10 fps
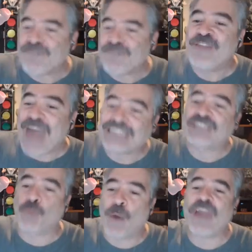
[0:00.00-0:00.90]

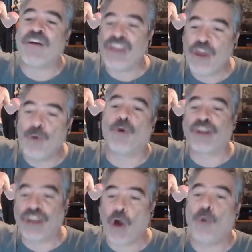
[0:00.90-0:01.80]
that's where you were
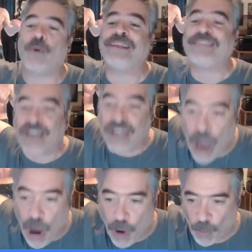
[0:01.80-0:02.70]
going to
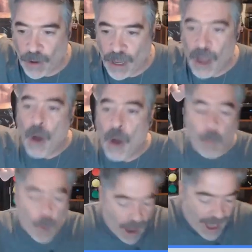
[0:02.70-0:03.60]
go,
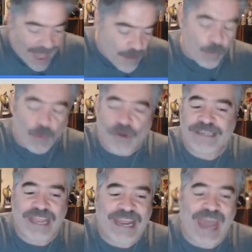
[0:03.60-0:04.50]
why
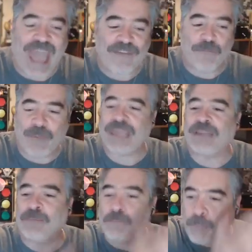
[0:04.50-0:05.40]
wouldn't it have
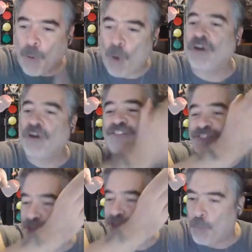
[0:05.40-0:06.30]
been balls
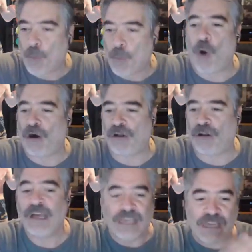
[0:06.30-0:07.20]
to the
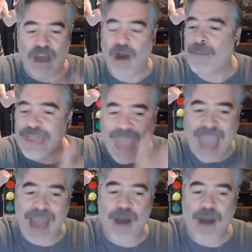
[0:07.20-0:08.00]
wall coming out